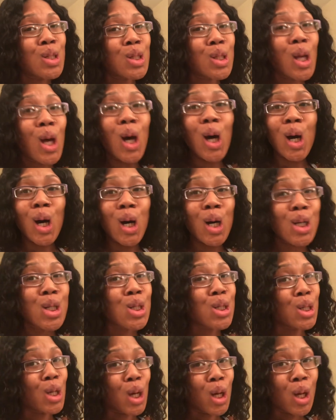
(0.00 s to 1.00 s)

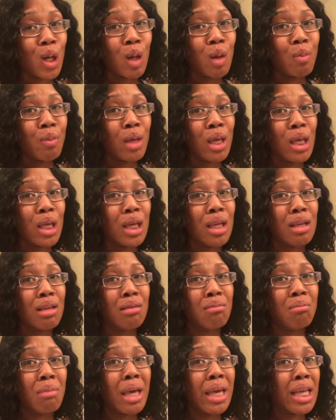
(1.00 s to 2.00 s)
hush up
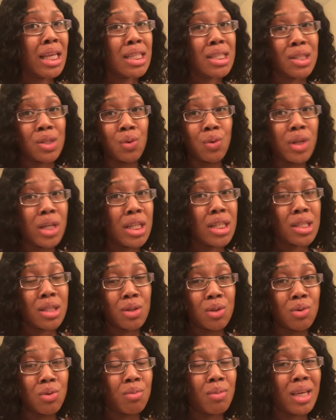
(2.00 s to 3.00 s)
and make it zoo to
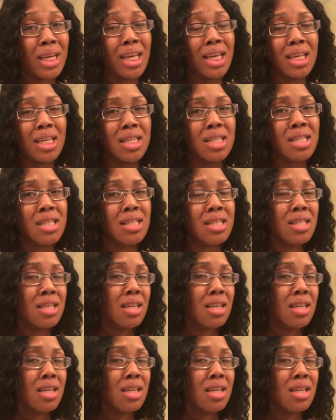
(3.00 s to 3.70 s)
zoo because